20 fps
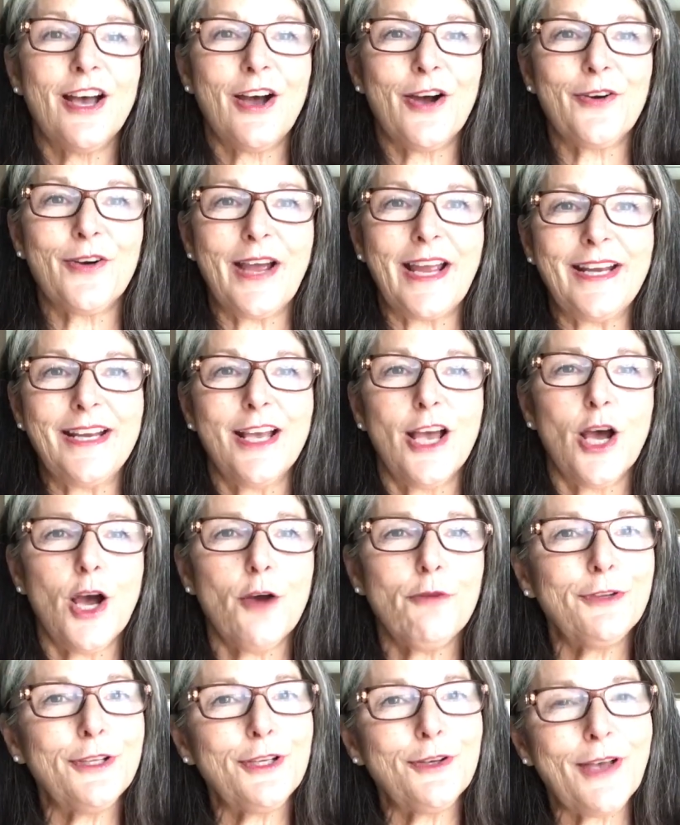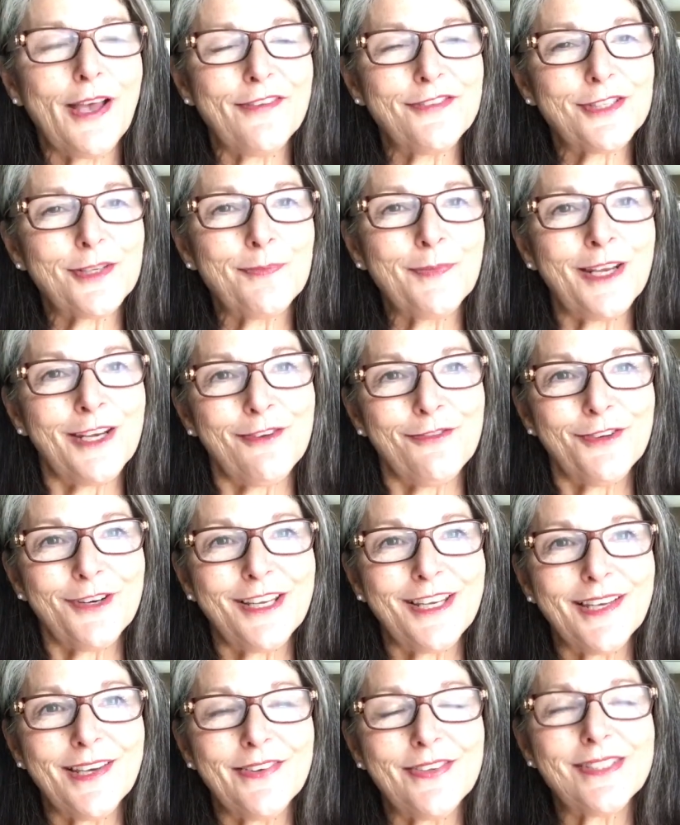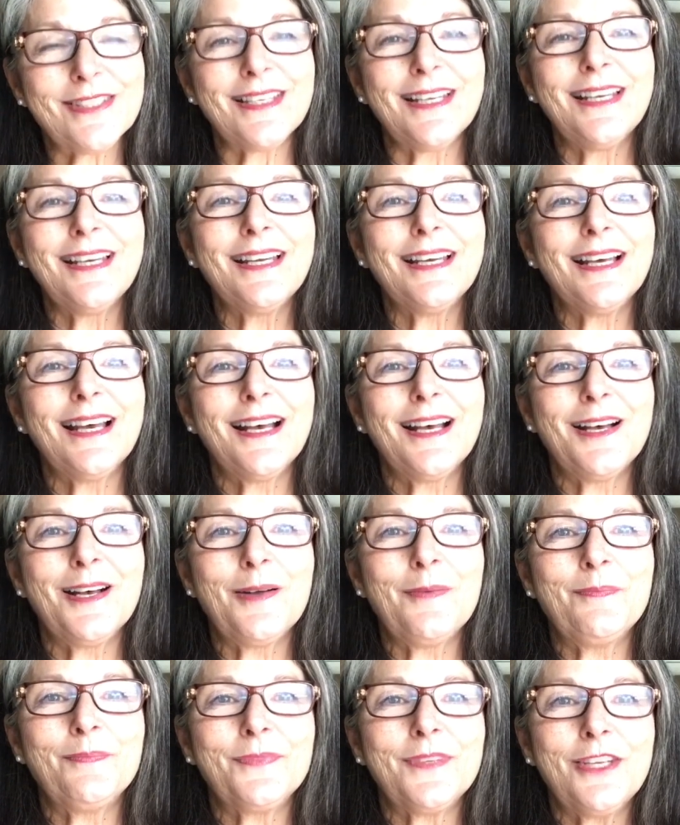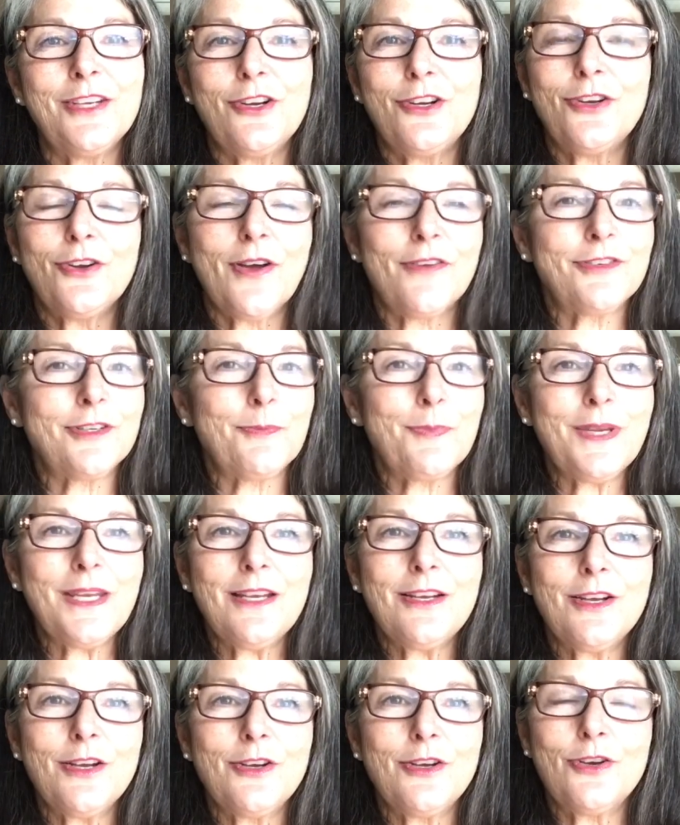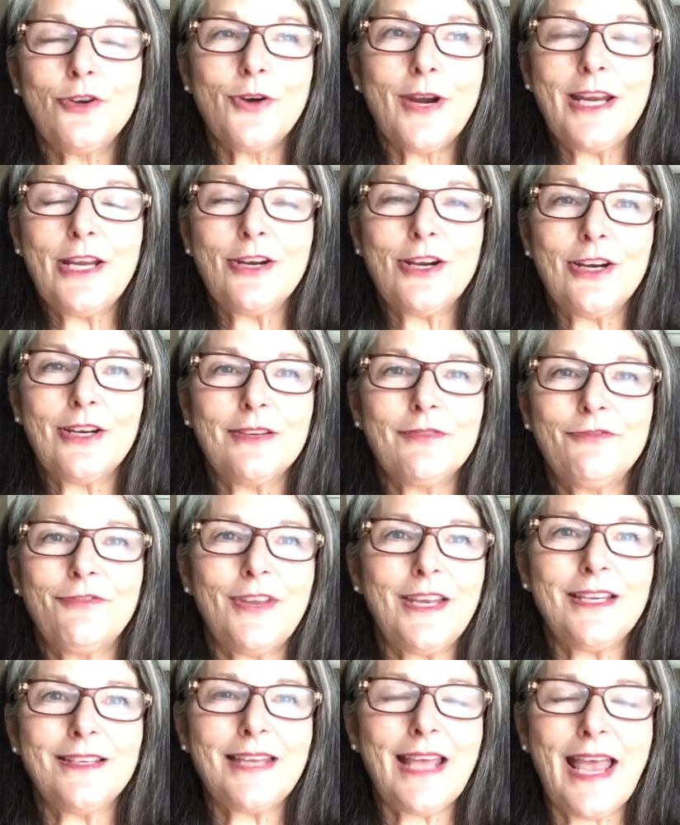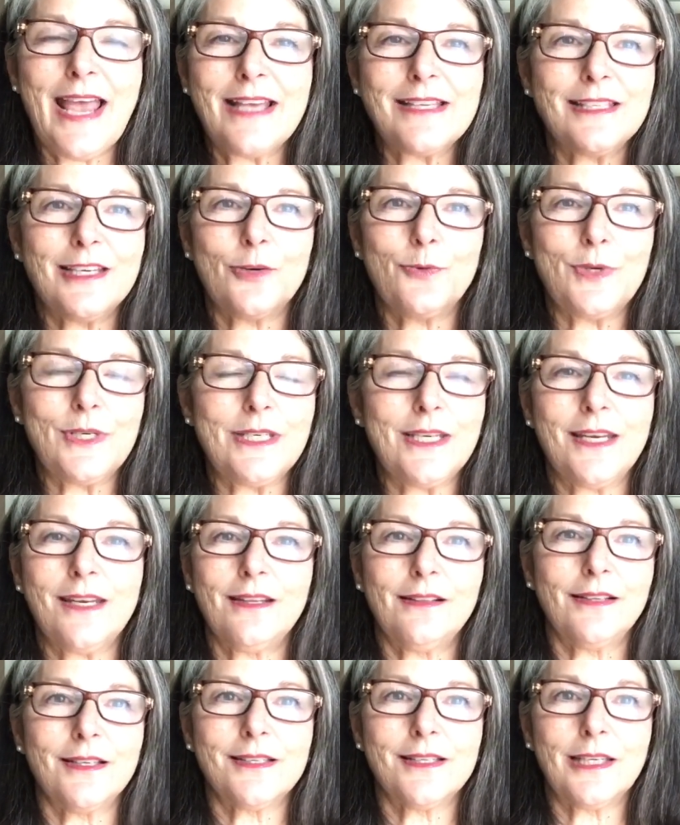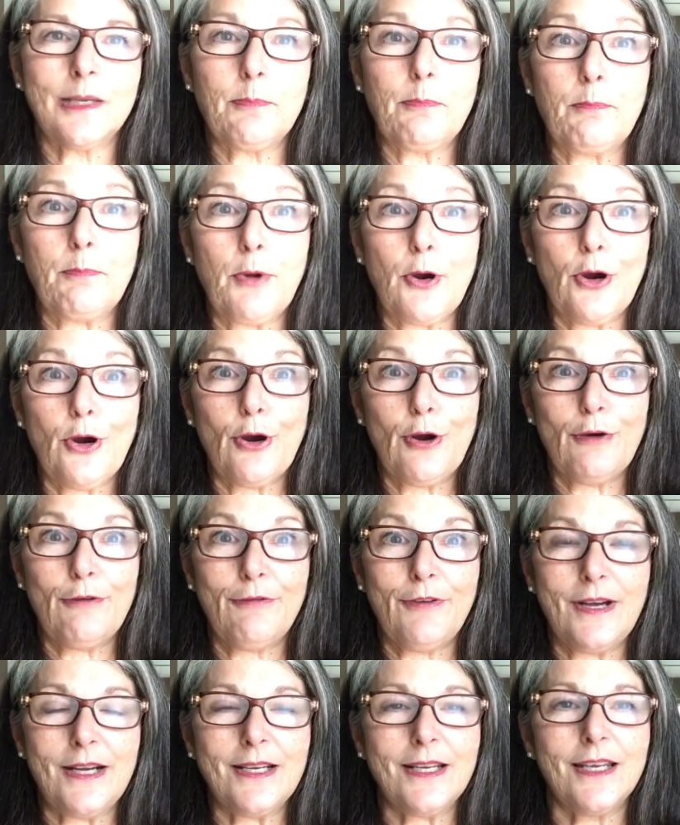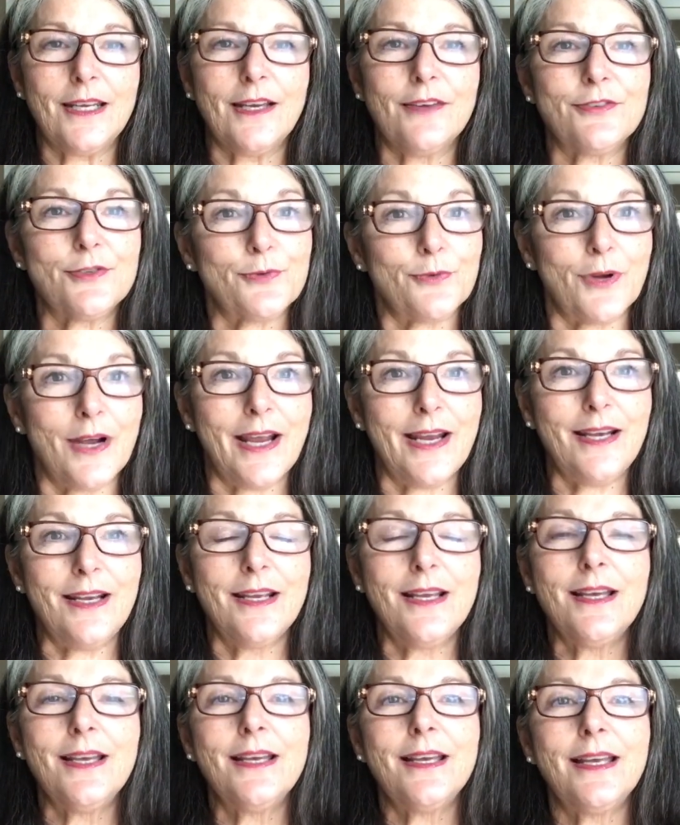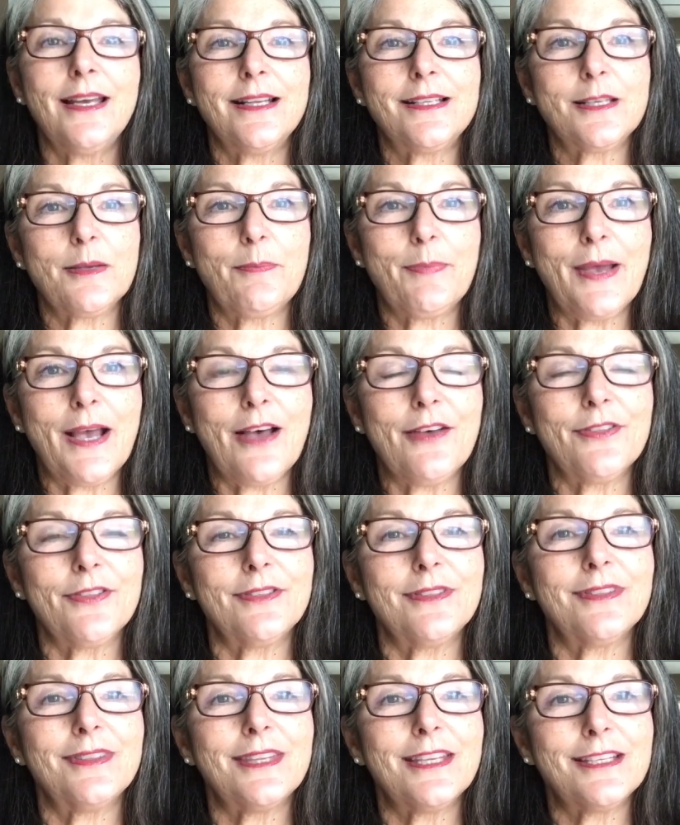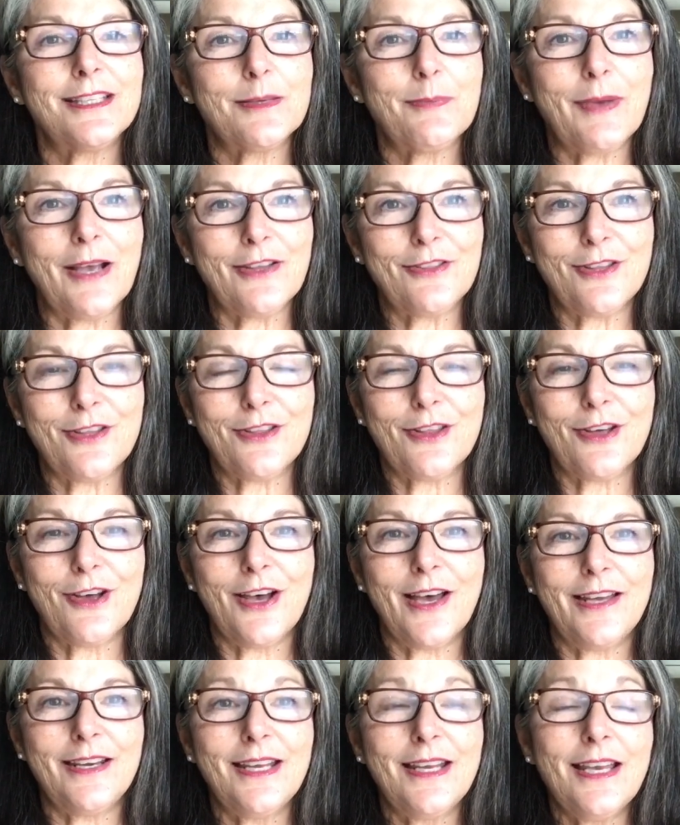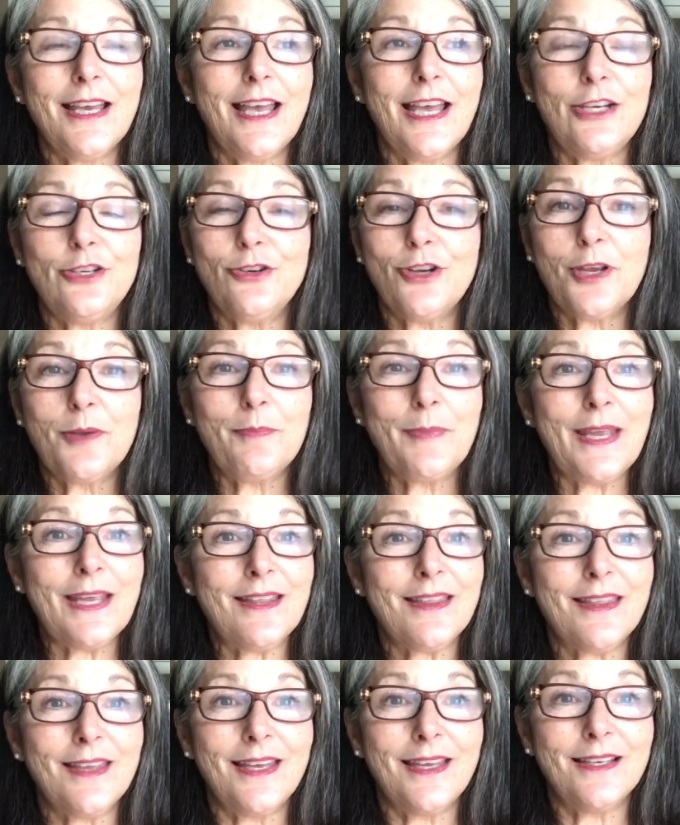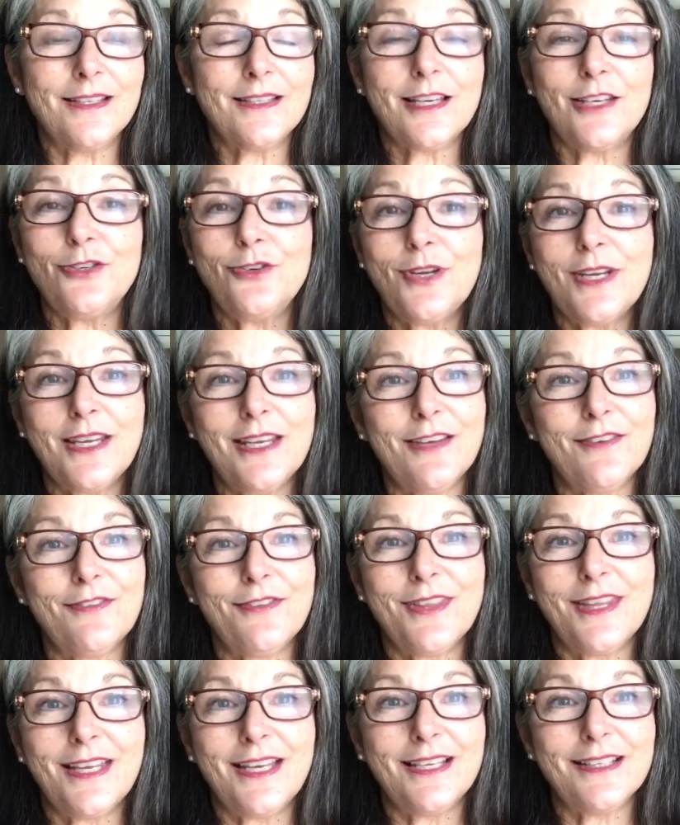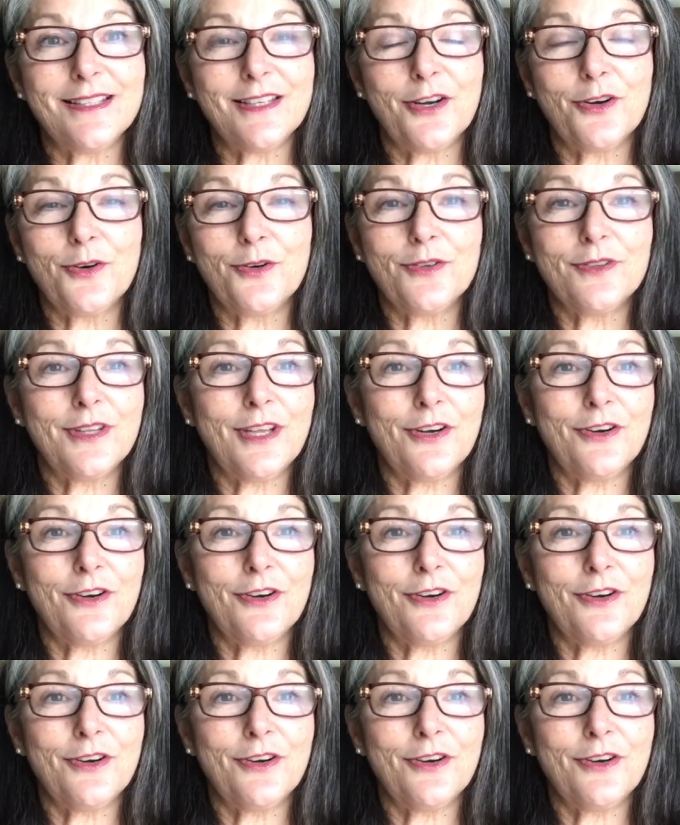All right, hopefully you'll have some money for gifts. You know, you don't have to be great, fantastic, ridiculously perfect gifts, right? It's about the thought, and you can make things, and you can give things that are,